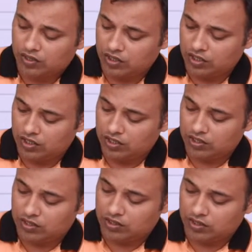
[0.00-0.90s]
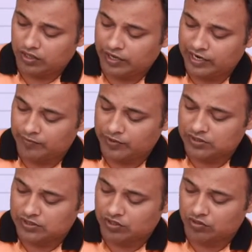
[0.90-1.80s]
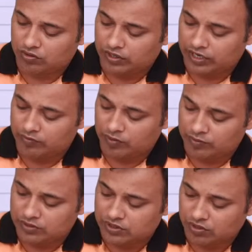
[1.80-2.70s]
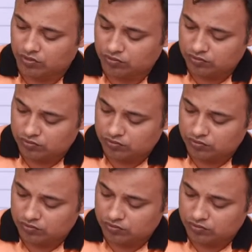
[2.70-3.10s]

E head pe 0, tail pe bhi 0.